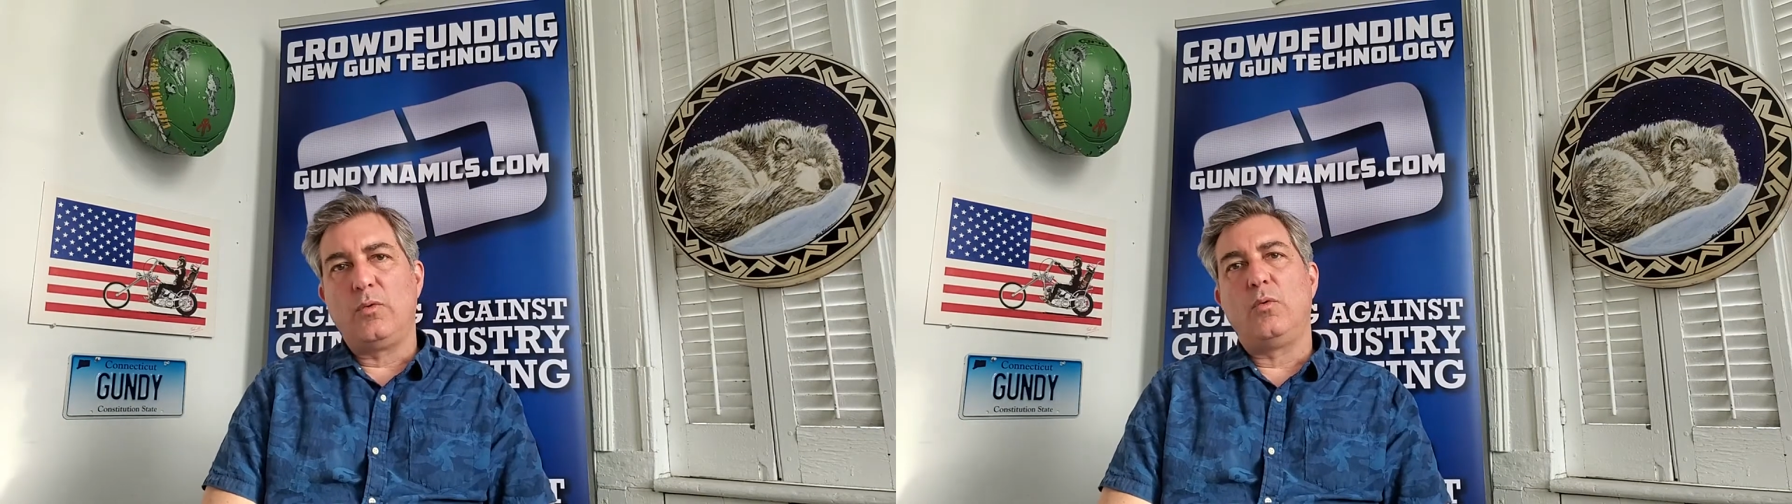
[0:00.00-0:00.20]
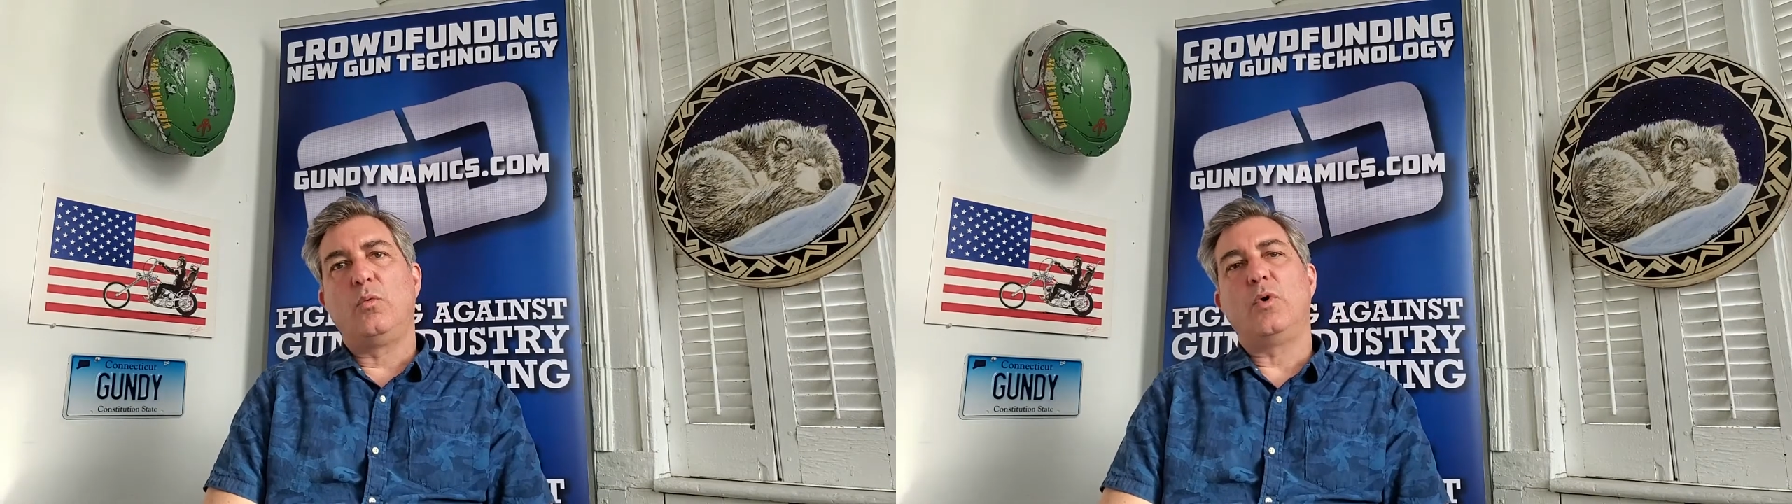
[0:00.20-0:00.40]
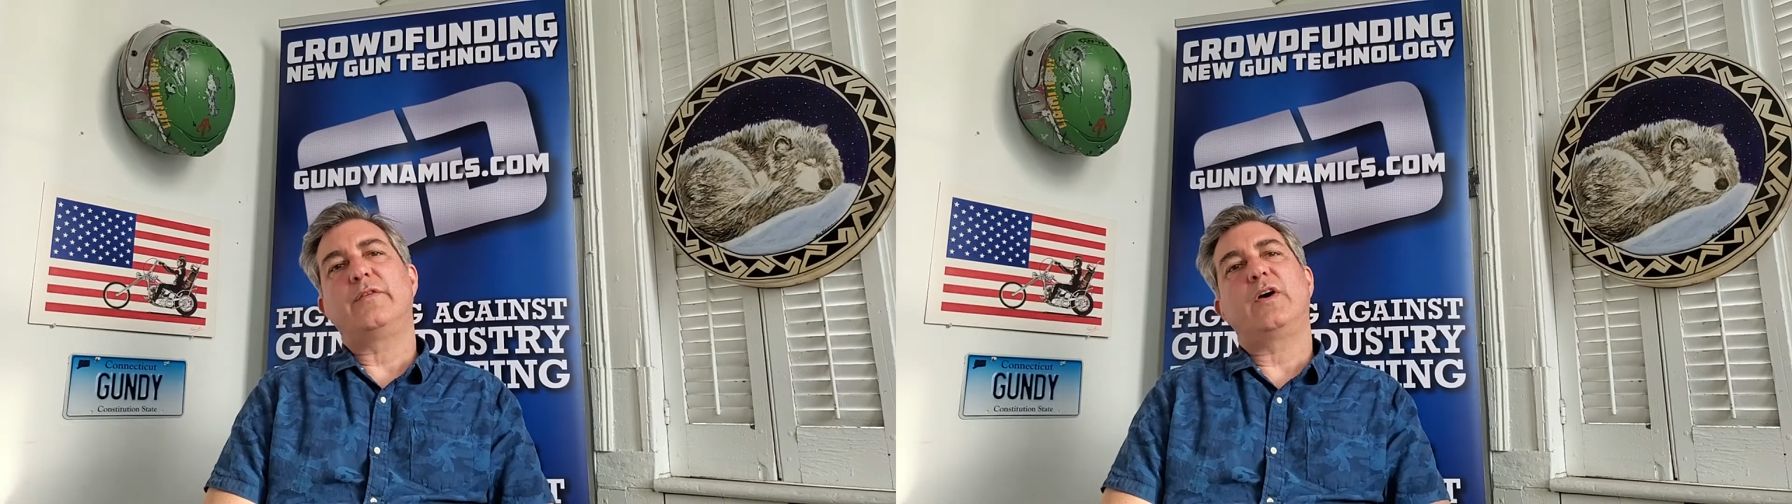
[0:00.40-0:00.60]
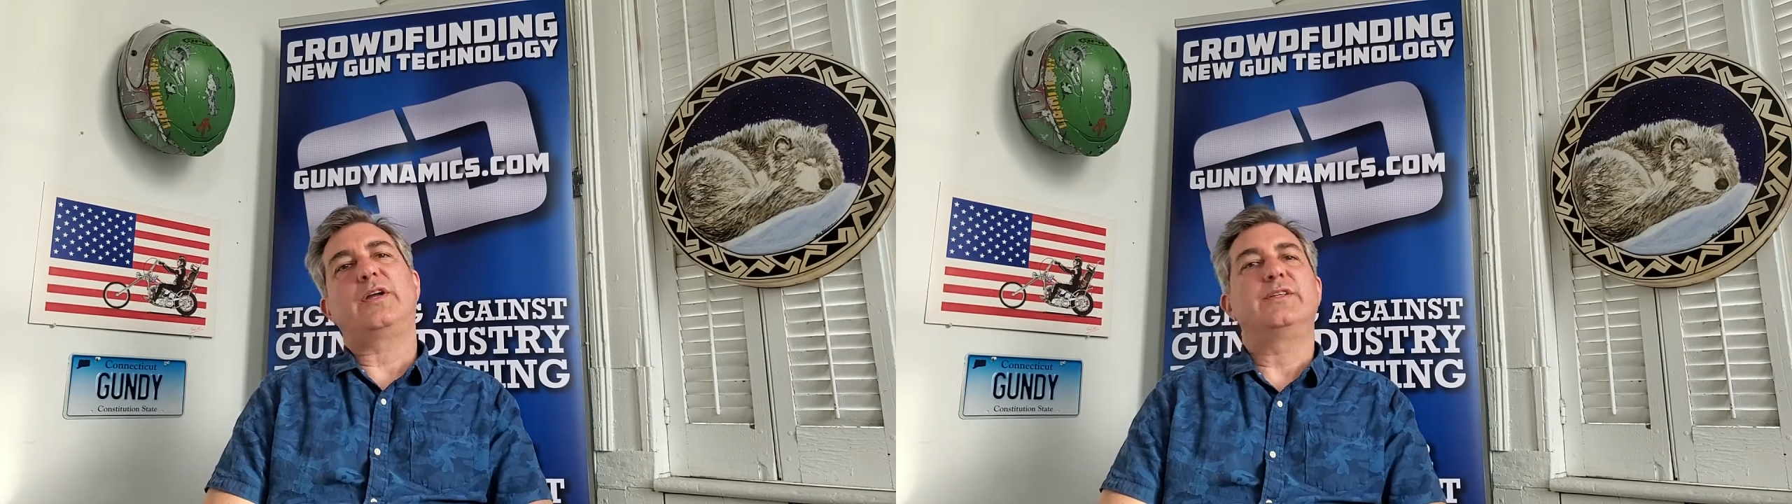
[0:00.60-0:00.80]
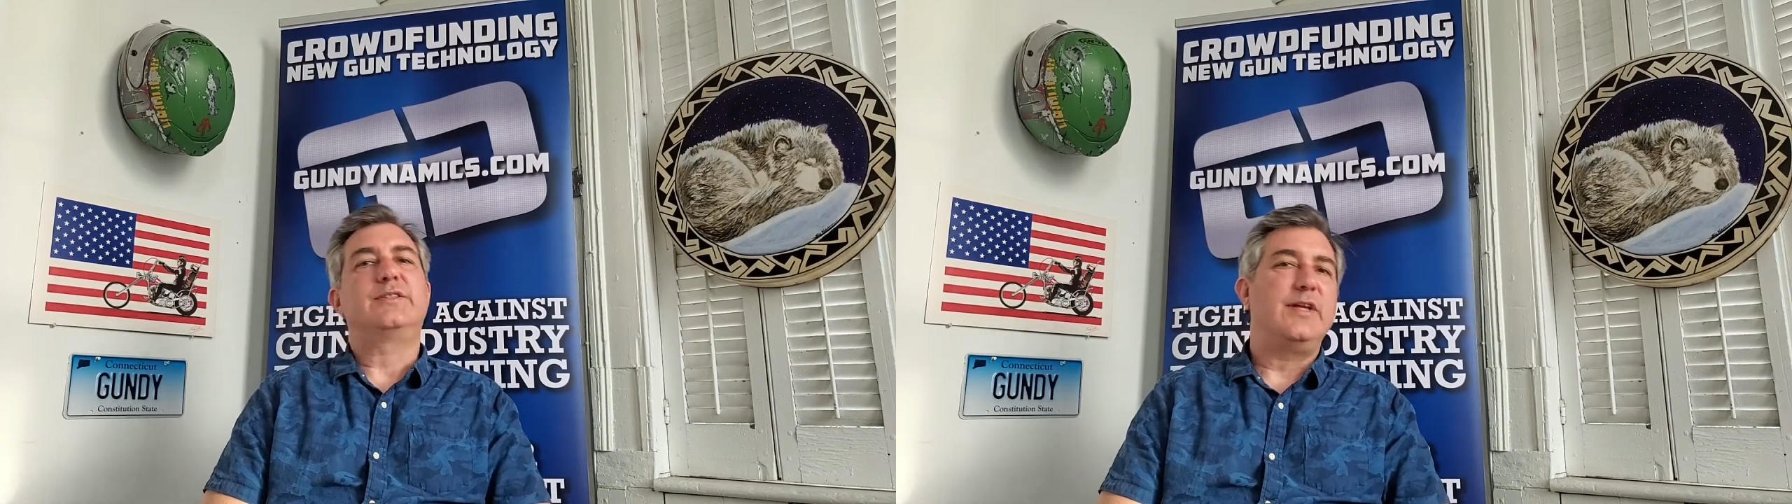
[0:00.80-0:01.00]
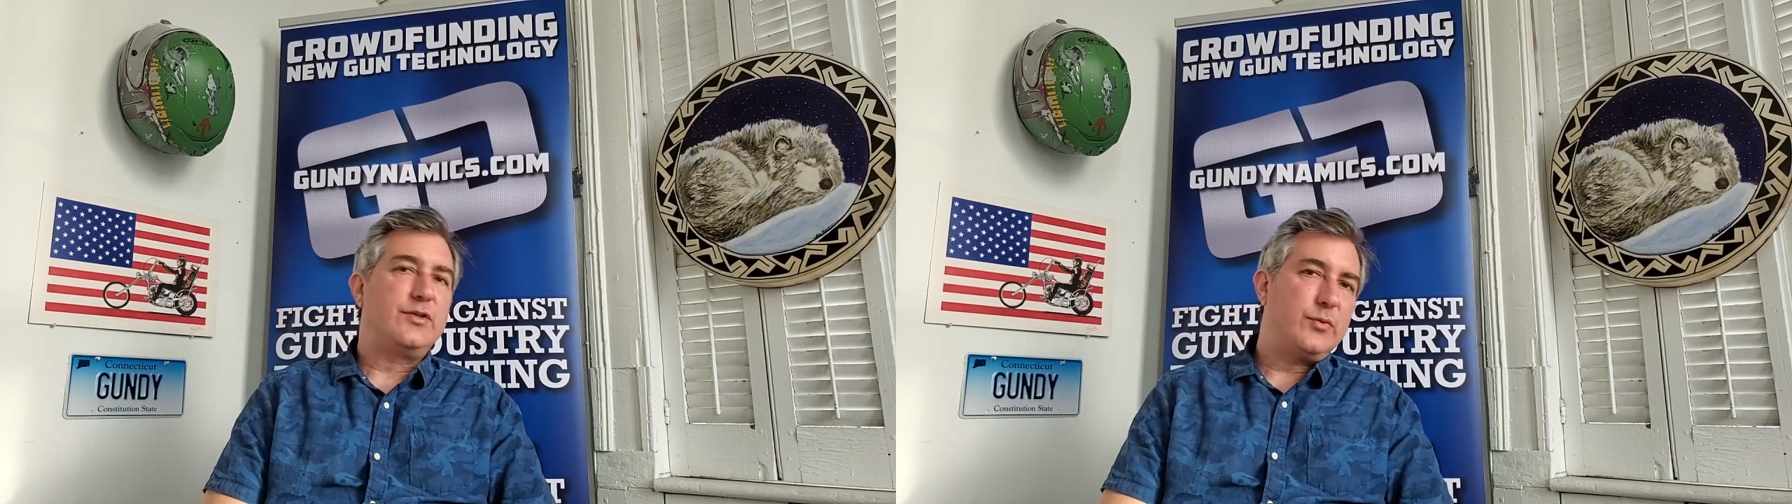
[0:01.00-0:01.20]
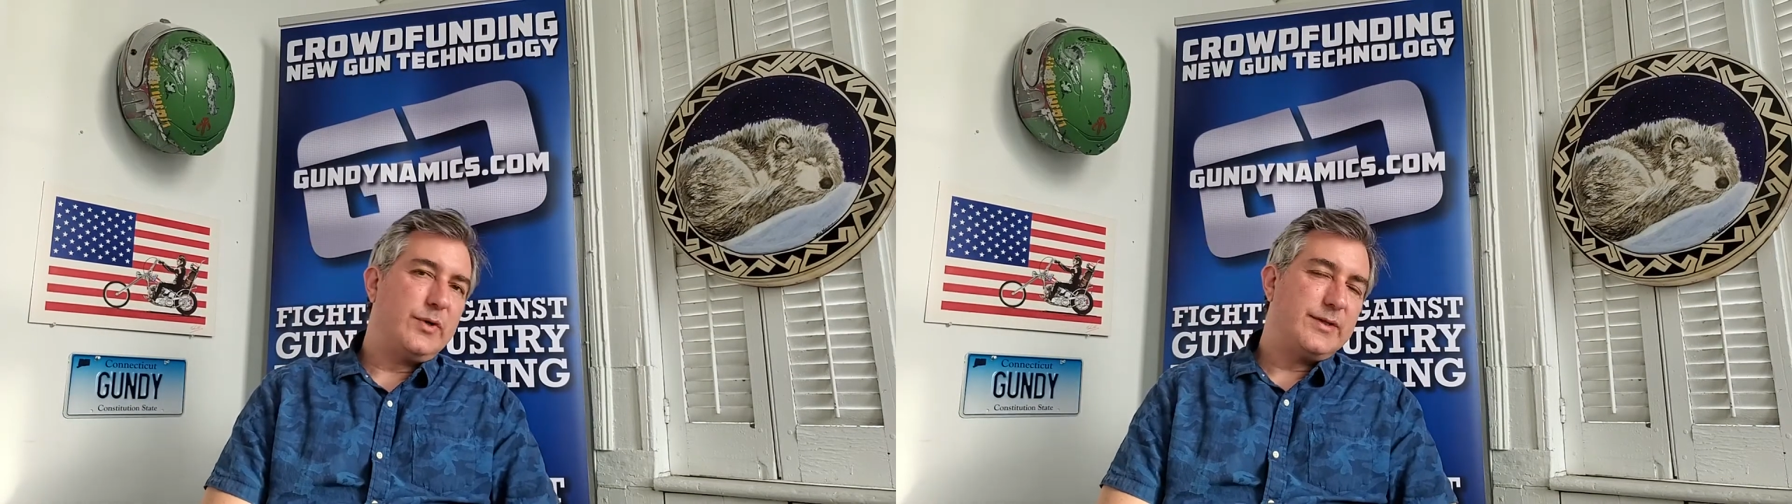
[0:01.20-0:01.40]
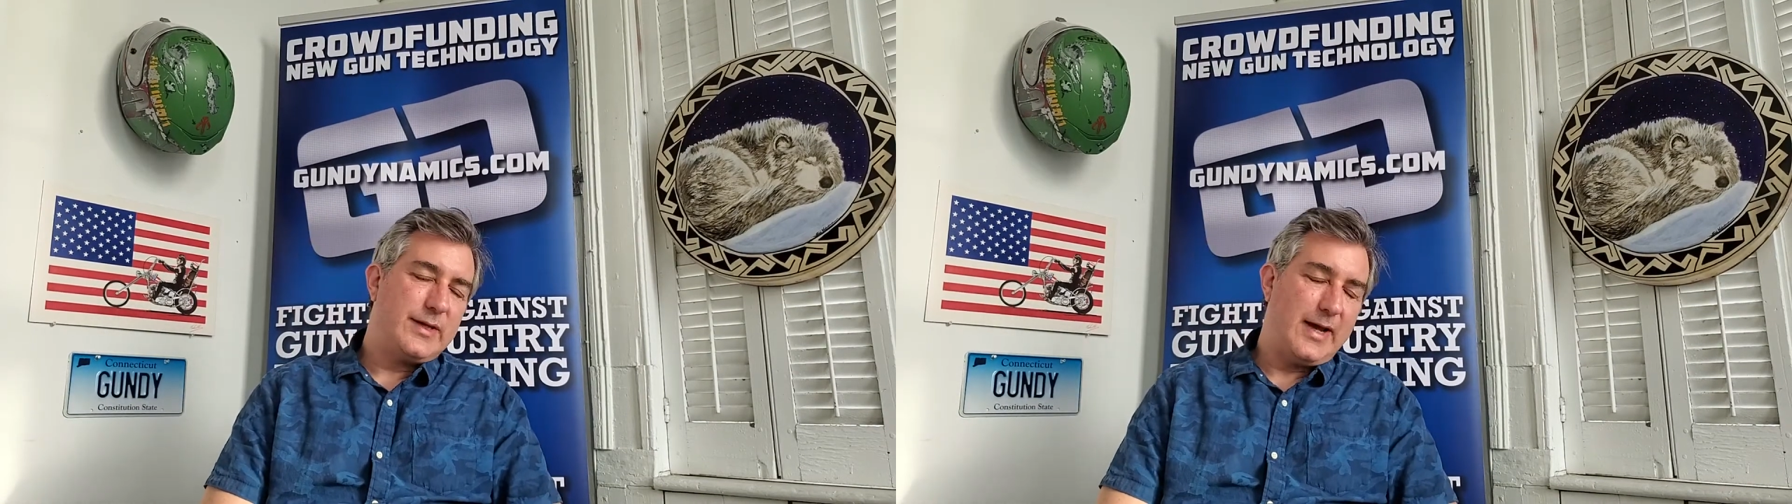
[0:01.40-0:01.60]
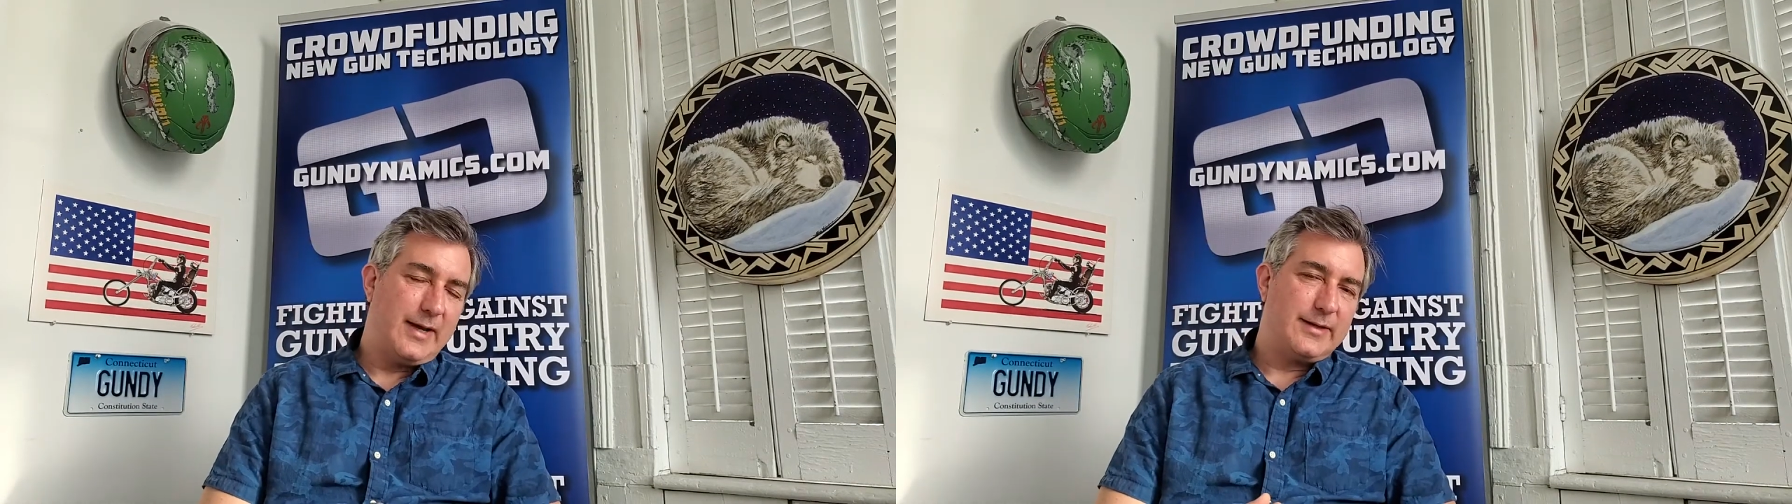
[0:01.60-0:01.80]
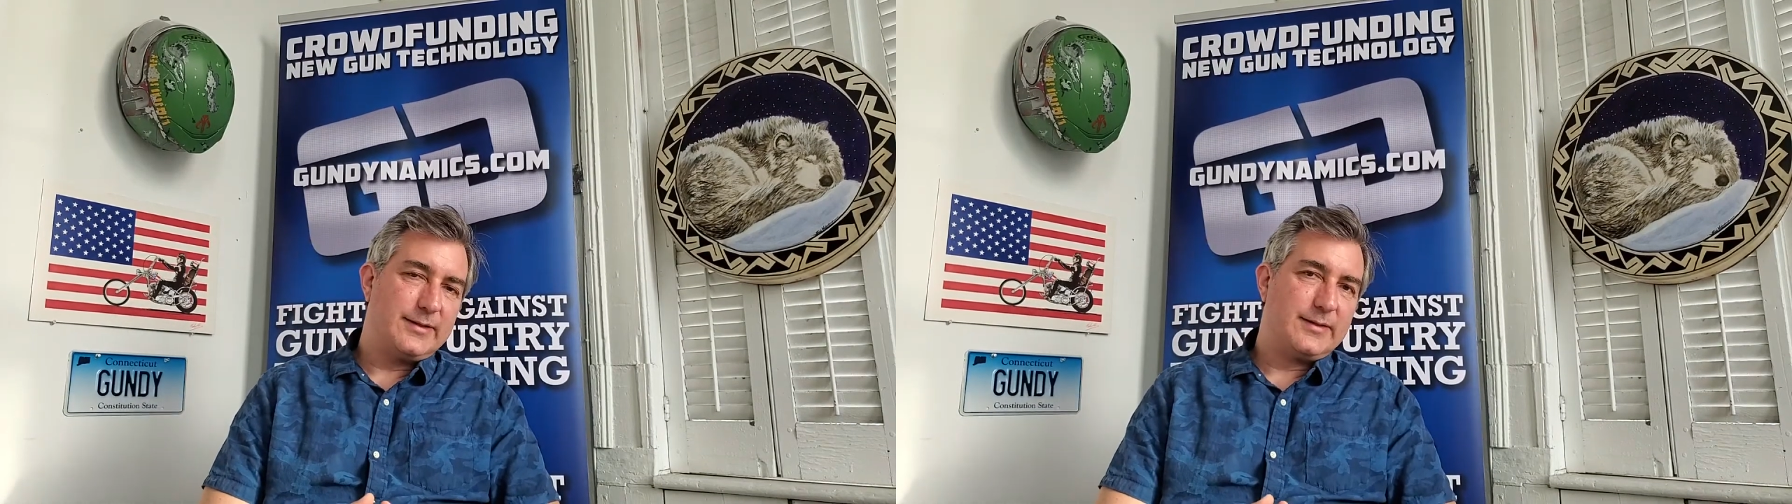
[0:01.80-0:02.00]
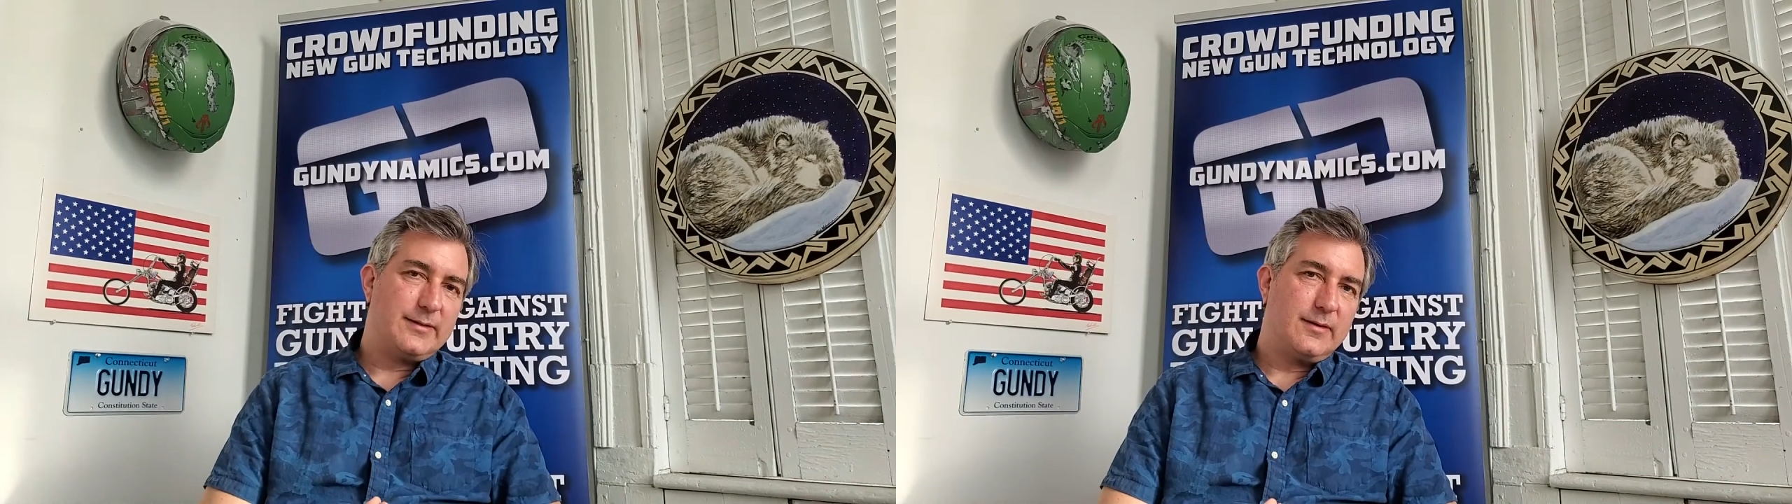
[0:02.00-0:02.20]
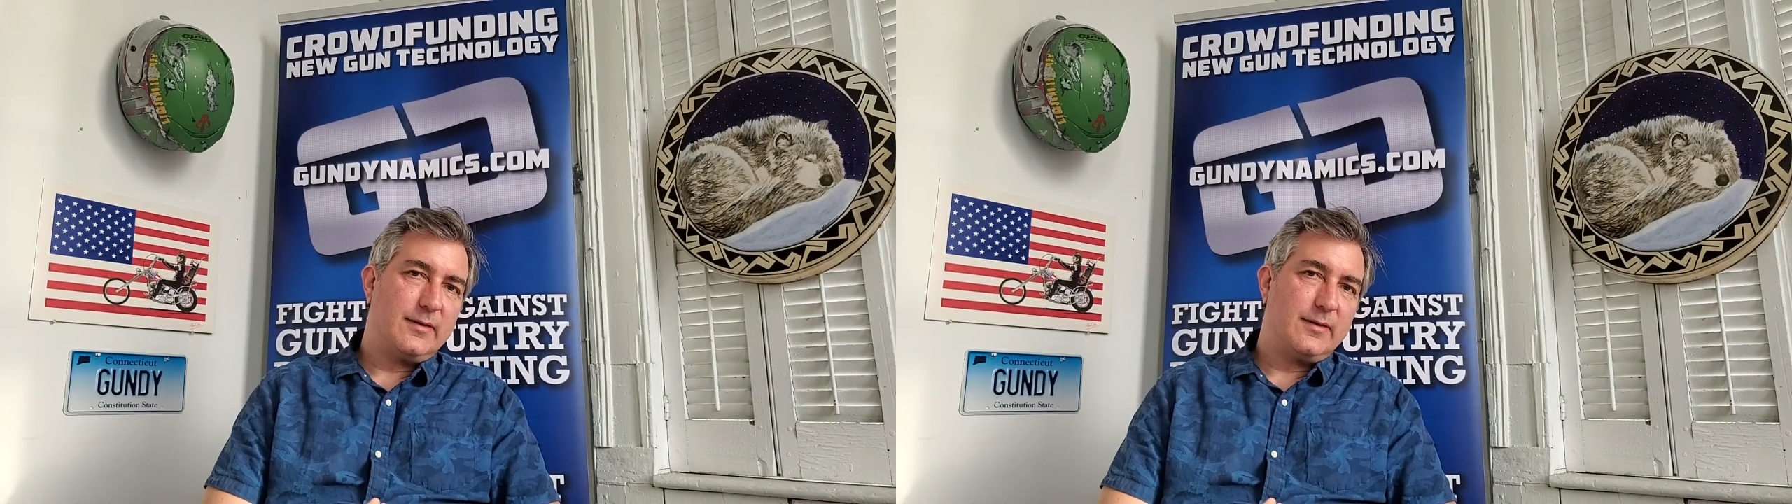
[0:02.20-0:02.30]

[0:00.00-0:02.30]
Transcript: One of our constituents has